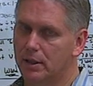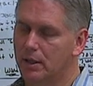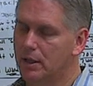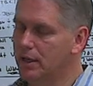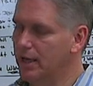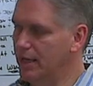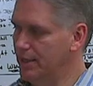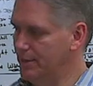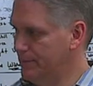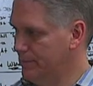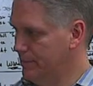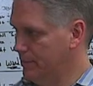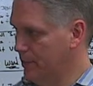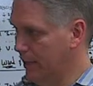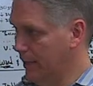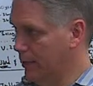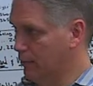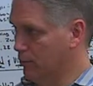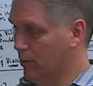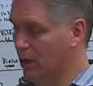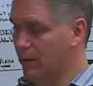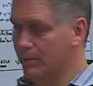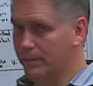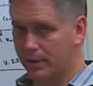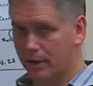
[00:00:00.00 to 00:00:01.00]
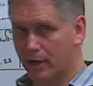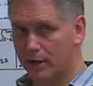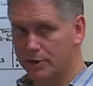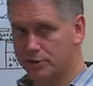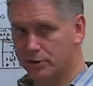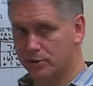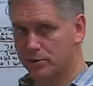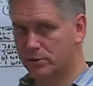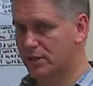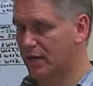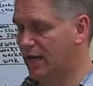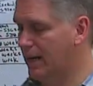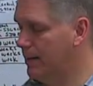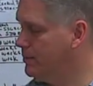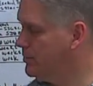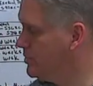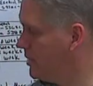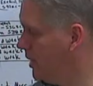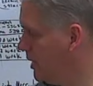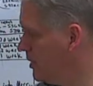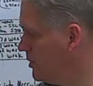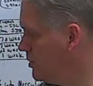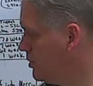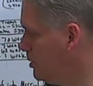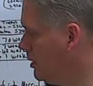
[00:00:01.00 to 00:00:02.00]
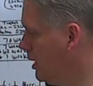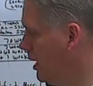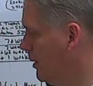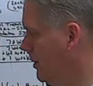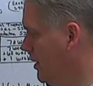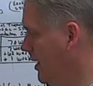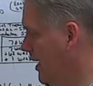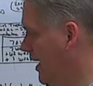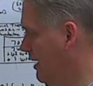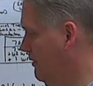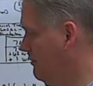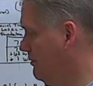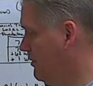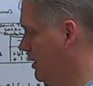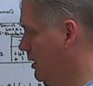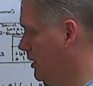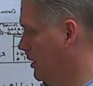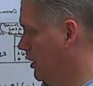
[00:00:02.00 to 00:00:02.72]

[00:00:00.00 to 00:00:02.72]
And later on, beyond your time, Daniel, I'm going to have